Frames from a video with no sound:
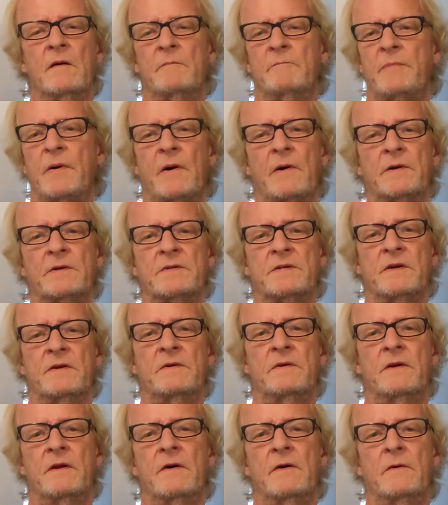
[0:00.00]
parts
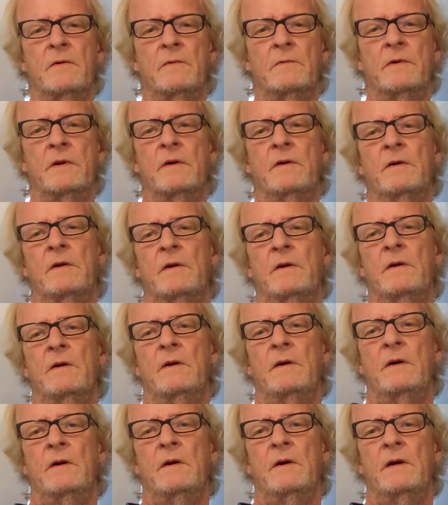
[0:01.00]
unknown.
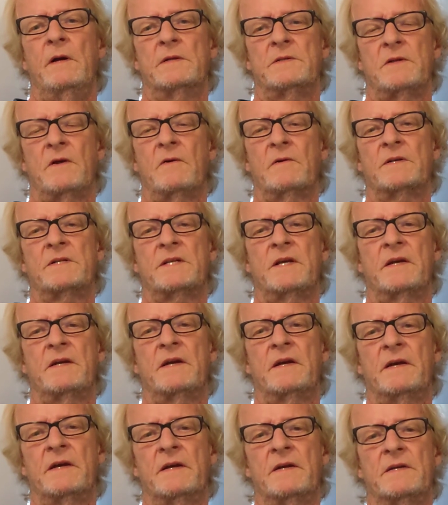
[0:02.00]
As long as it
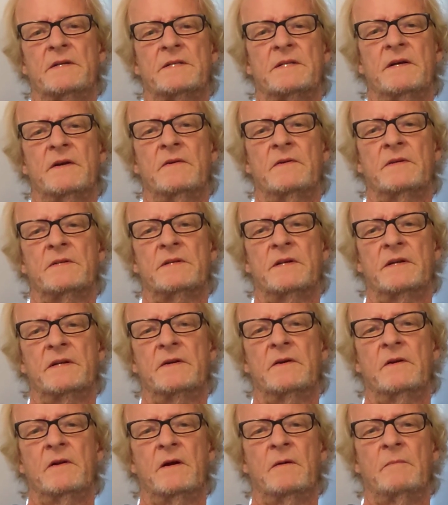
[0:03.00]
can get a cell
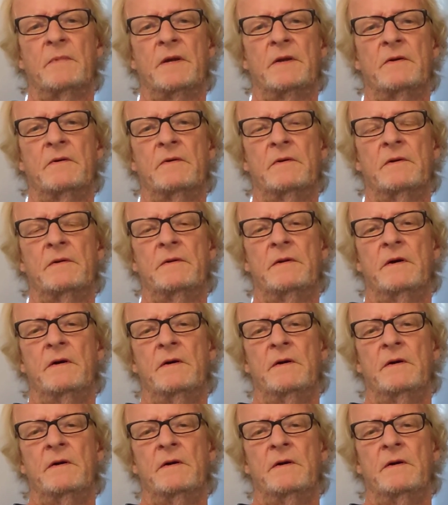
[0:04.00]
signal, I'll be good.